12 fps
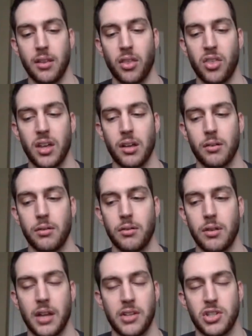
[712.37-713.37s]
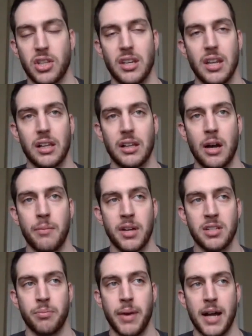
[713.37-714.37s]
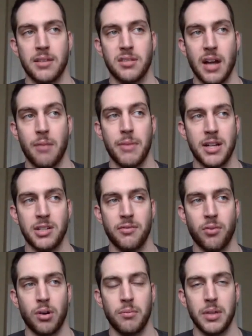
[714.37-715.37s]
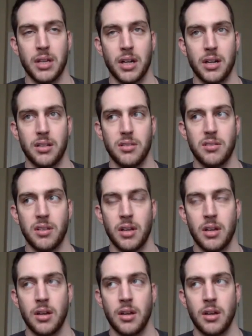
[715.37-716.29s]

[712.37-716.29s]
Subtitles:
I just think Nicolau makes a bad style matchup for him because